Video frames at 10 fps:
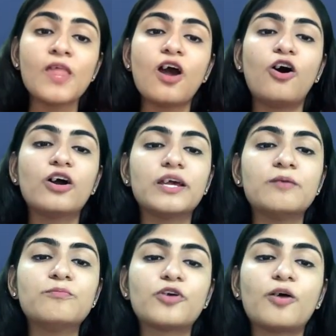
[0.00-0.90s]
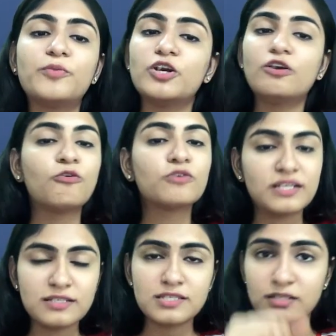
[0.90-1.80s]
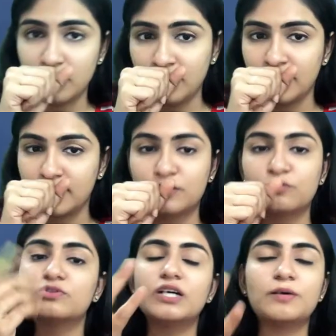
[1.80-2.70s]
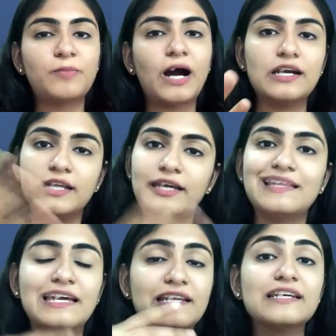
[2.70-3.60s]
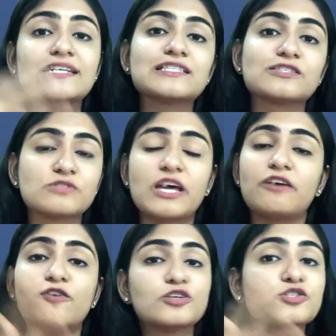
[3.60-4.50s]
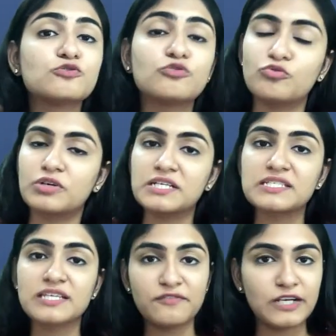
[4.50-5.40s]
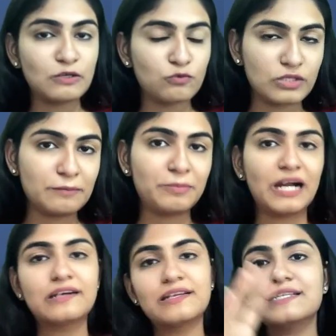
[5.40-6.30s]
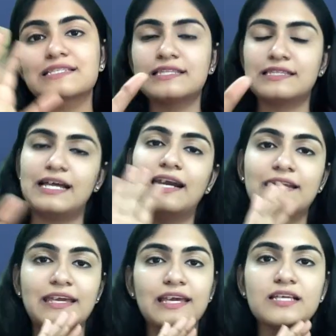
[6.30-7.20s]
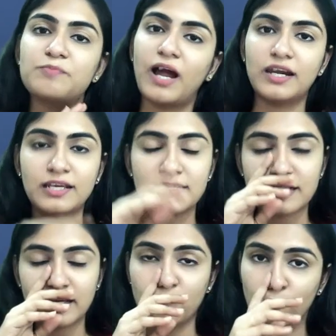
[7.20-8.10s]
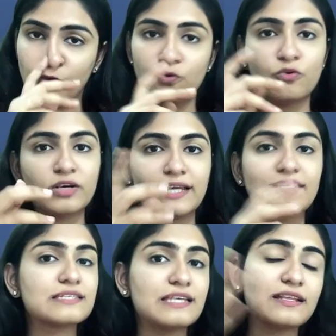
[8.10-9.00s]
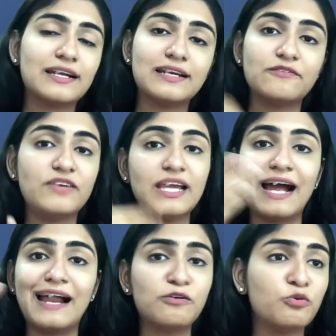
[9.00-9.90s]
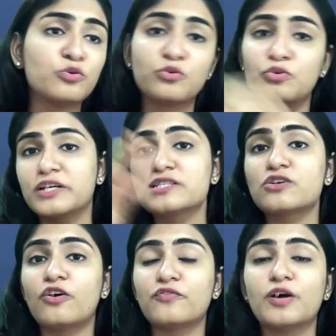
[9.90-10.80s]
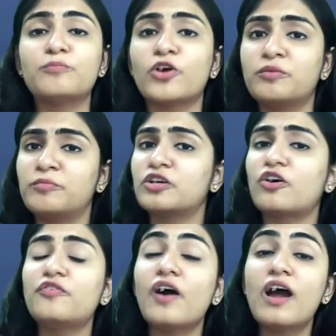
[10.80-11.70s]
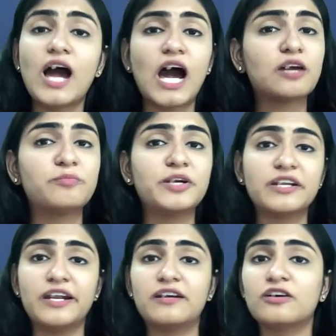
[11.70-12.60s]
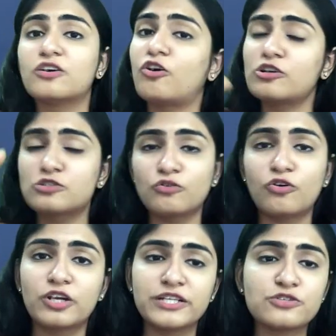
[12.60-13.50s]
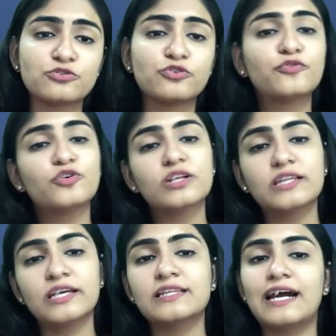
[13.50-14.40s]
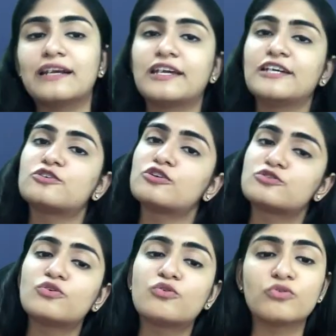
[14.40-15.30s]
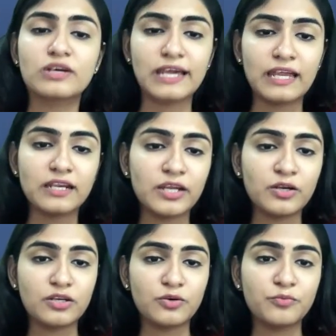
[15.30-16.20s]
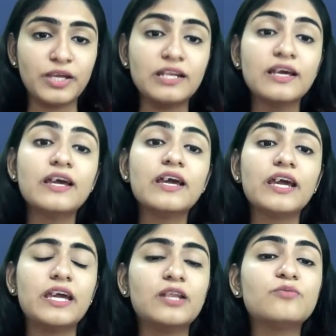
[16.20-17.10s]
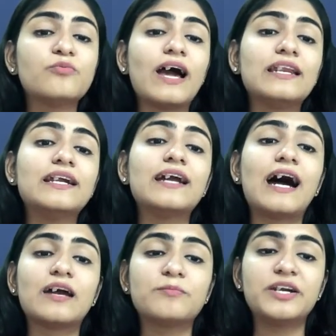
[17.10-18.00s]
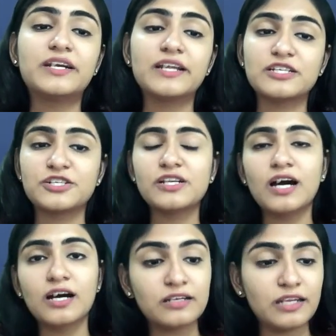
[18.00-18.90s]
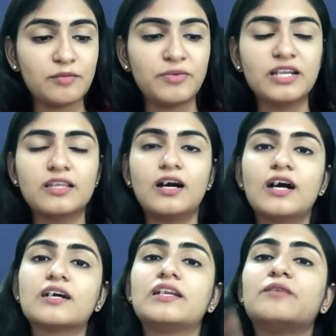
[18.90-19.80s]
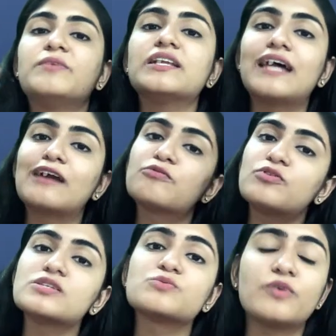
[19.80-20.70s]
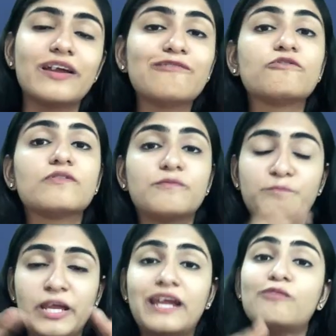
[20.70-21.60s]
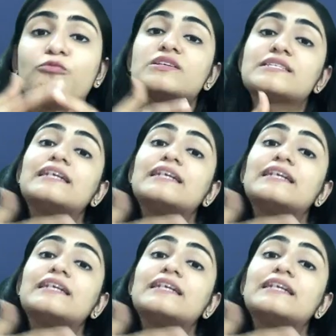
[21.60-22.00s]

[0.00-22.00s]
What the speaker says: Or improper notice to the party. There was no notice given to the parties. In that case, parties can go to court and say that we had no notice of the appointment of arbitrator or so on and so forth. In that case also, court can intervene. invalid arbitration agreement. The agreement that was made was